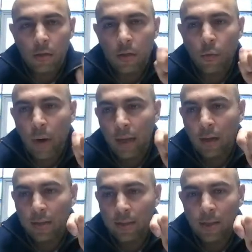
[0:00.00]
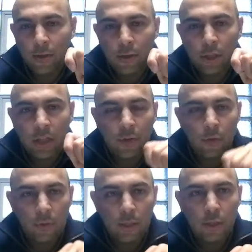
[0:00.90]
the weight loss that they're achieving
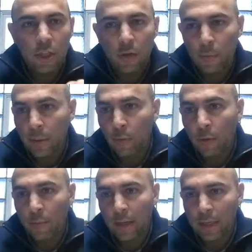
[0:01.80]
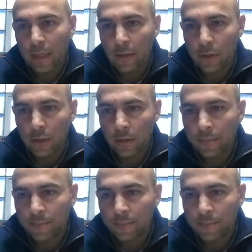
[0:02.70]
with the GLP-1 medications.